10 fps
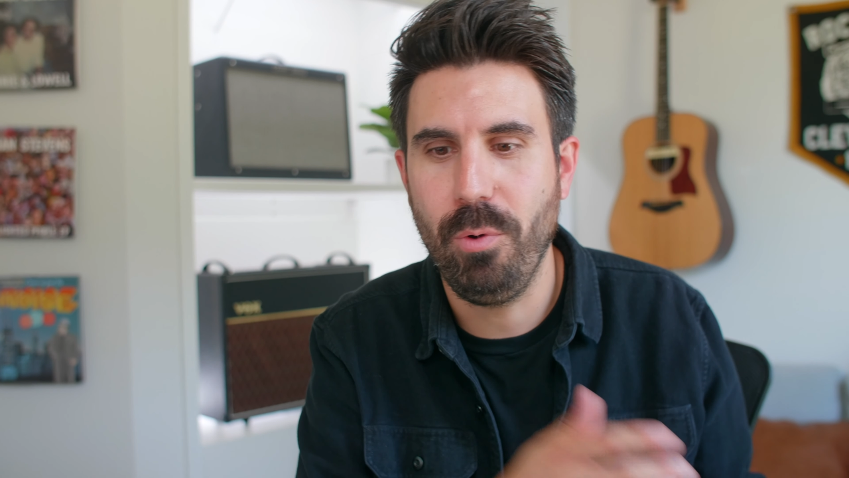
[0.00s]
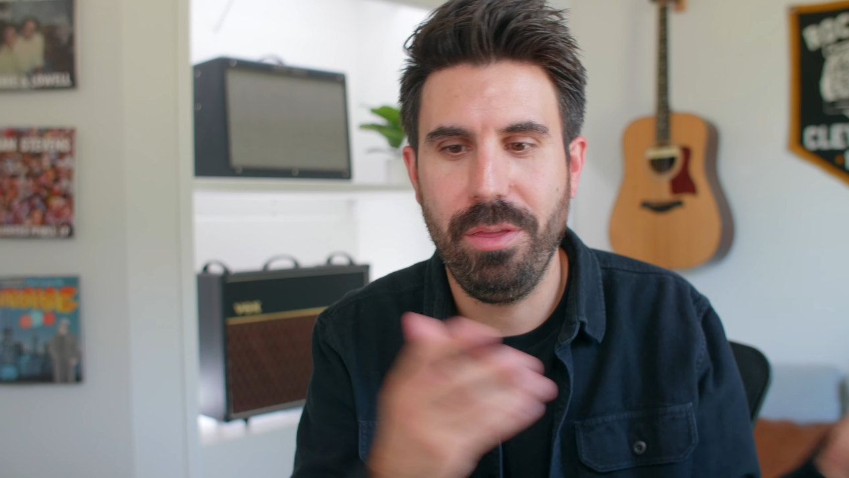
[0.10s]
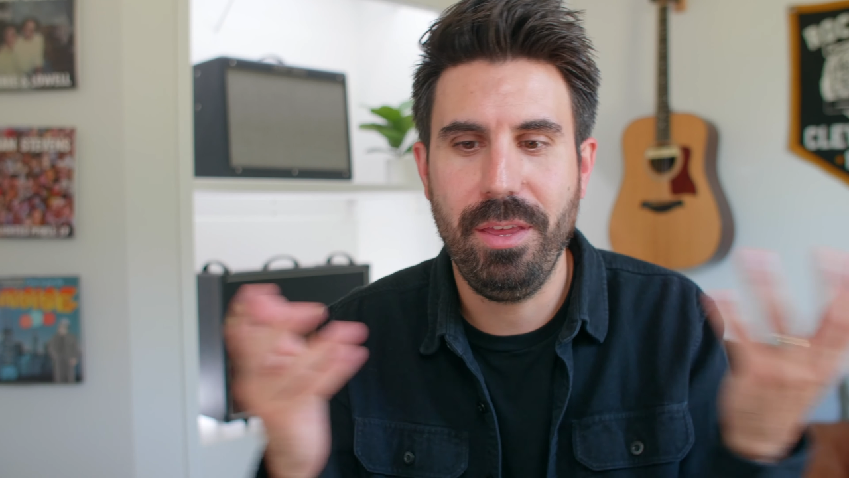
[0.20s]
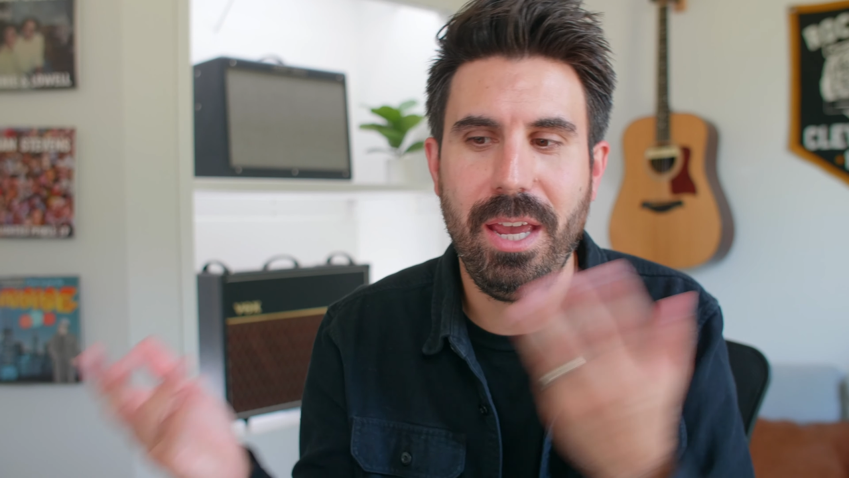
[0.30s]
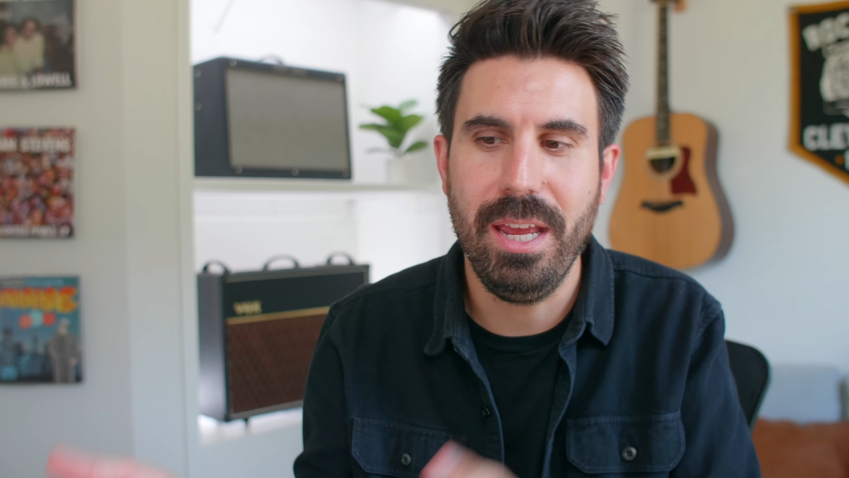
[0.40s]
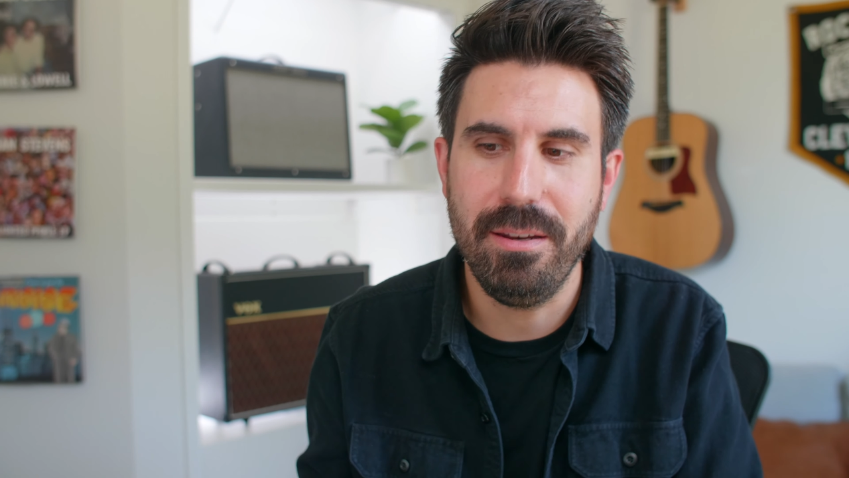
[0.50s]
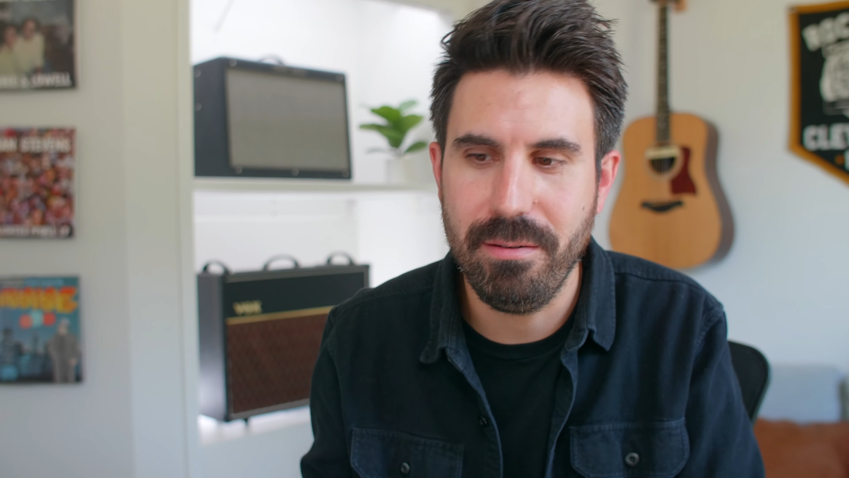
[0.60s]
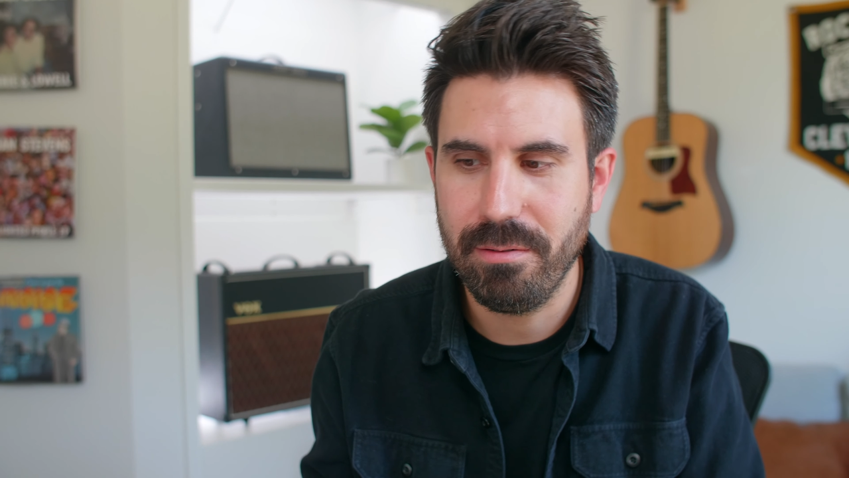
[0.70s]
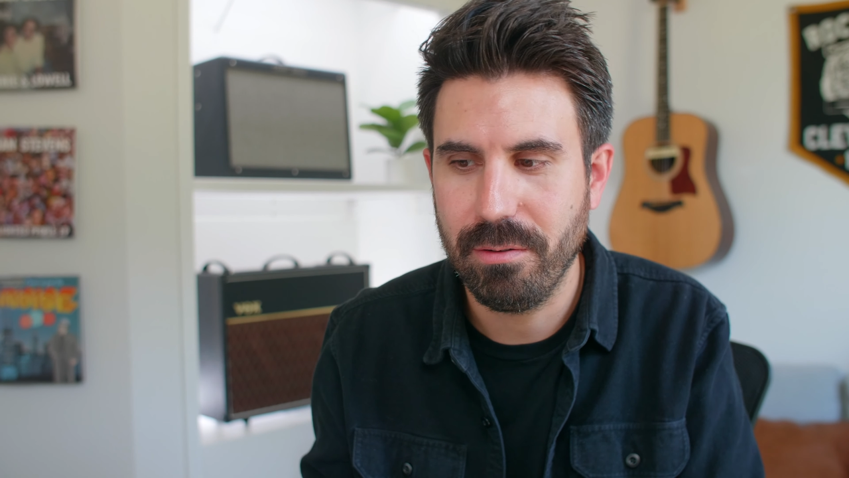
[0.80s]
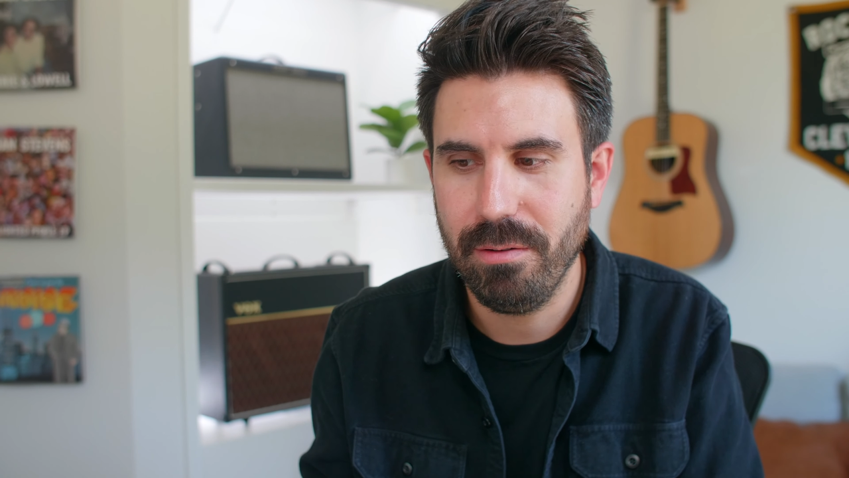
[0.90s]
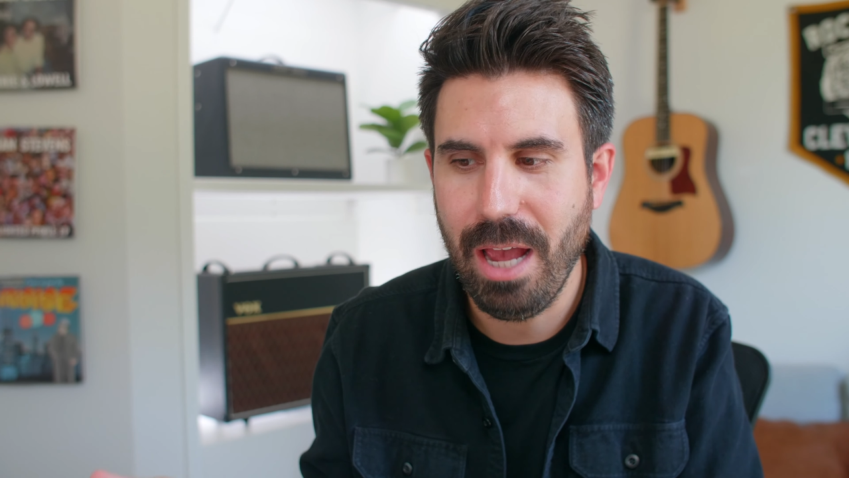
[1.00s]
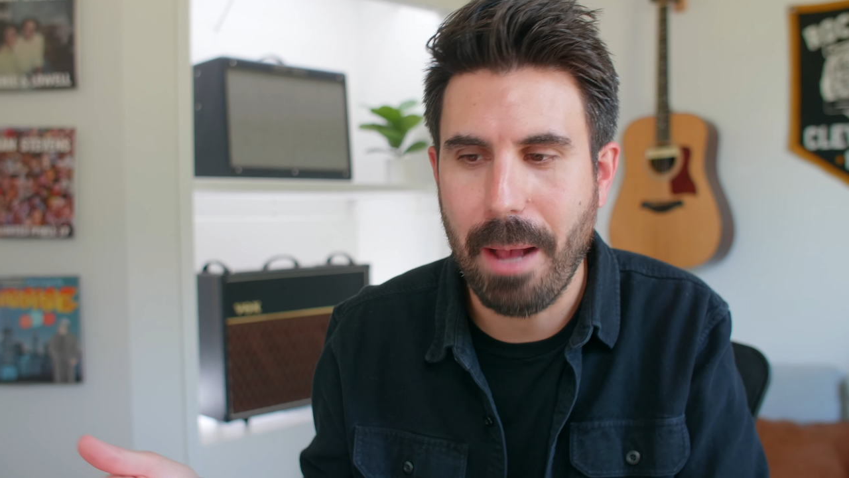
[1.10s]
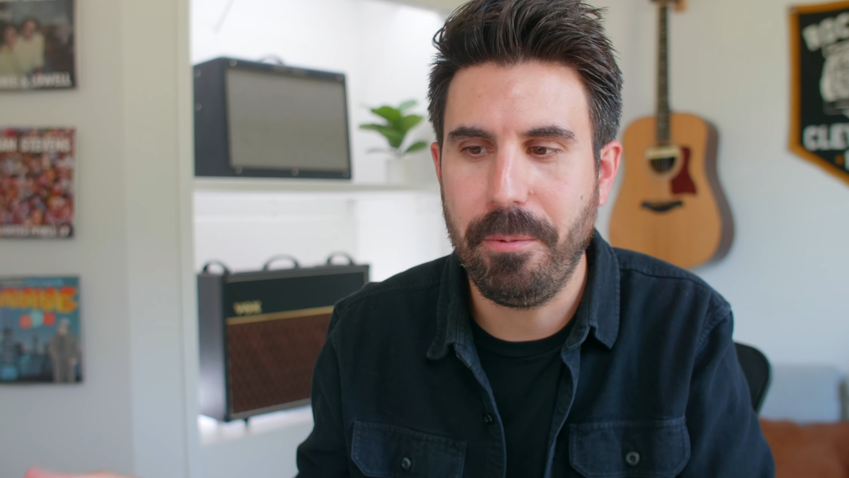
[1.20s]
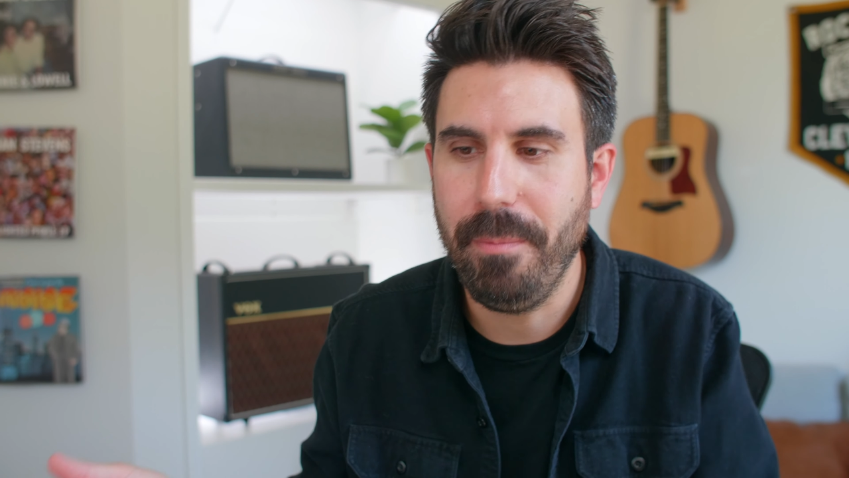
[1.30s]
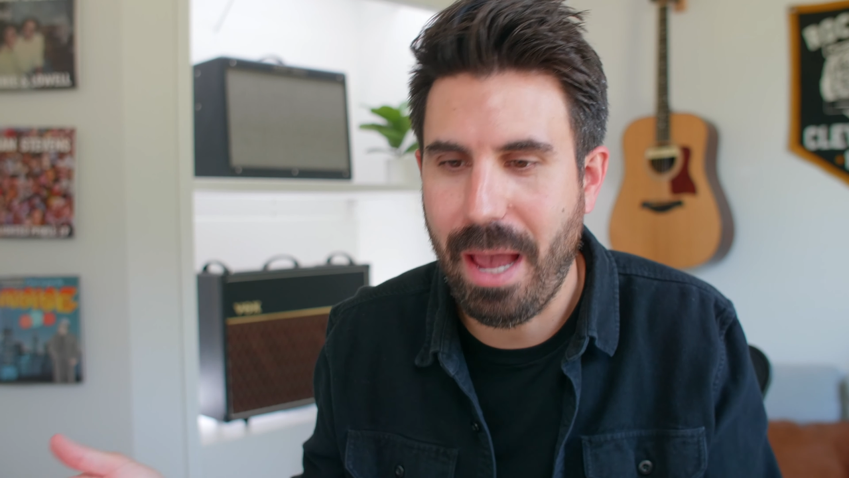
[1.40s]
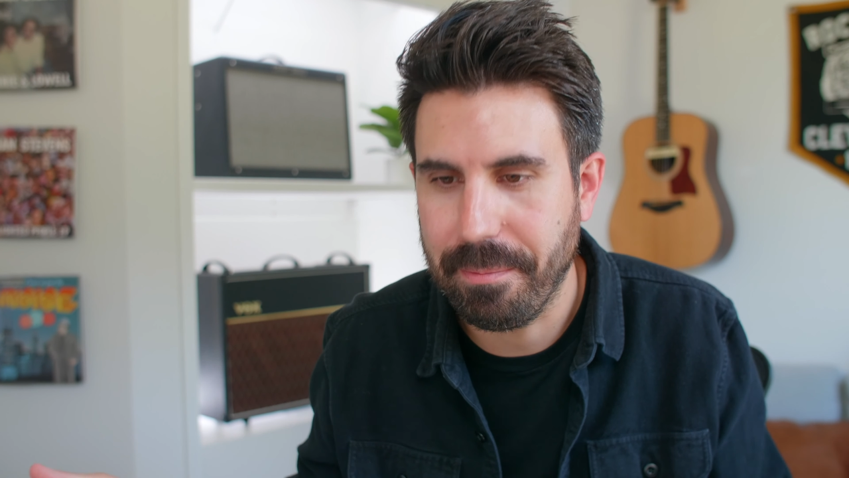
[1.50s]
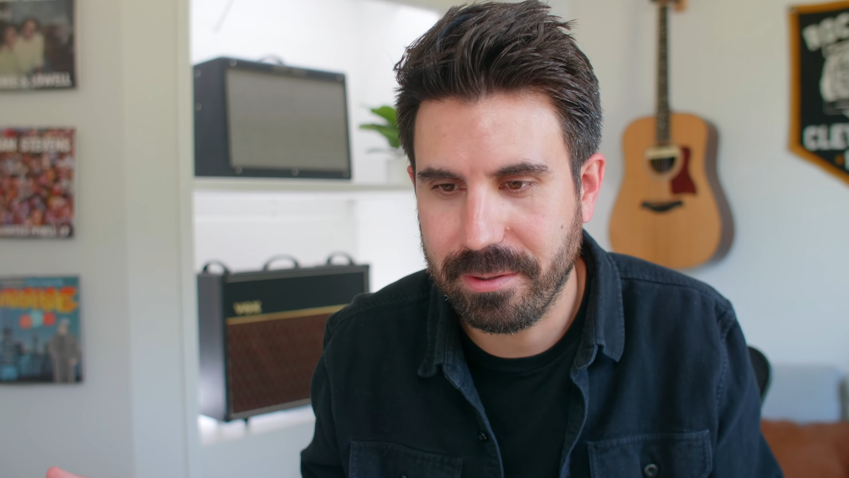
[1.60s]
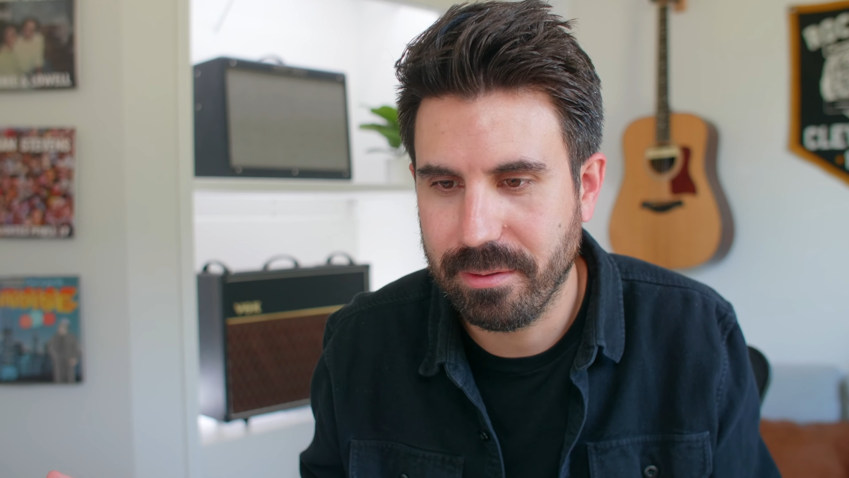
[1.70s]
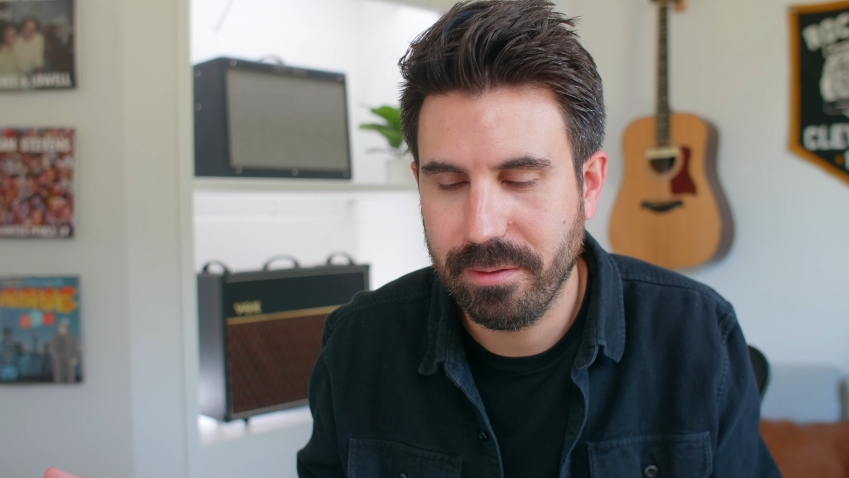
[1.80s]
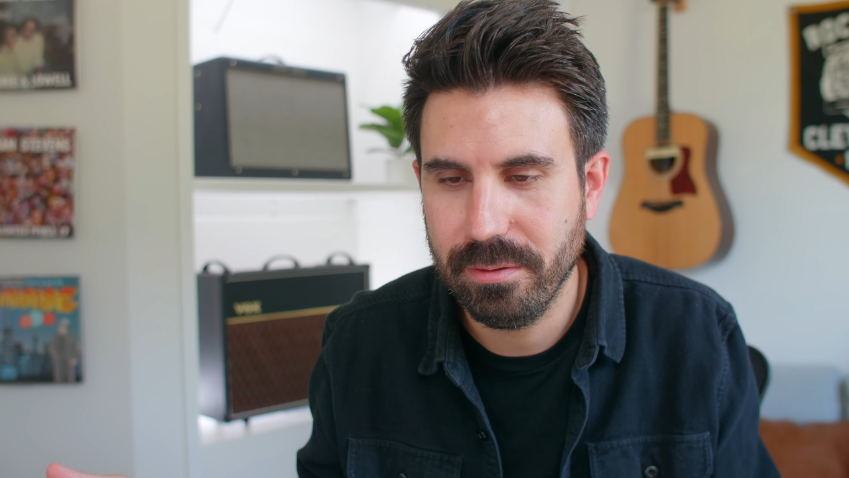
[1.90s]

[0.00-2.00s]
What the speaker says: within Apple Maps.